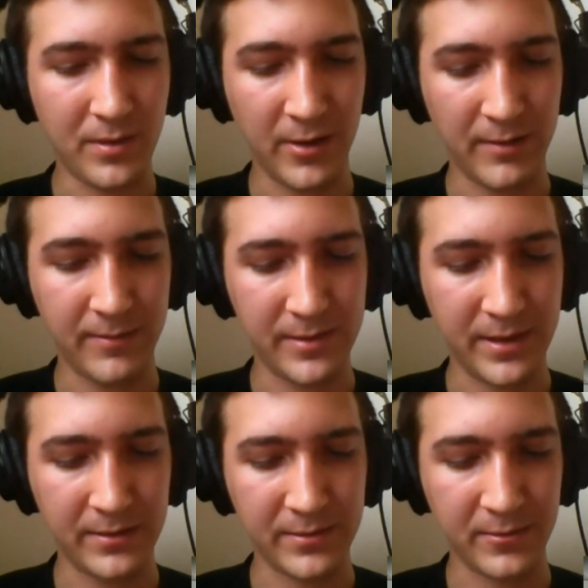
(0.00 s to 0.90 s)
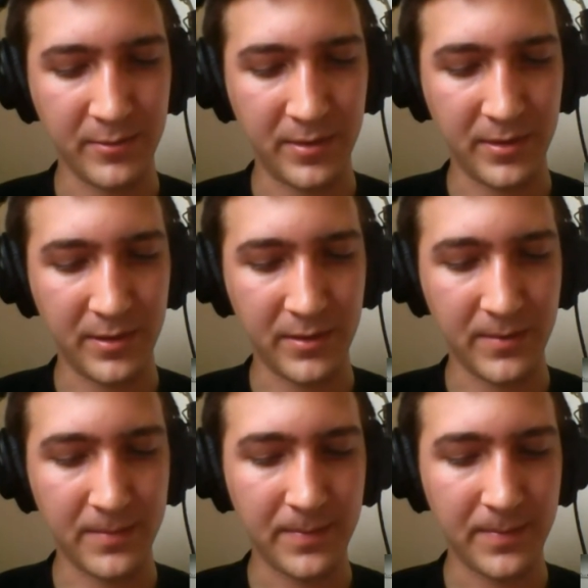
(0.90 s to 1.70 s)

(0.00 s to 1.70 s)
have you dealt with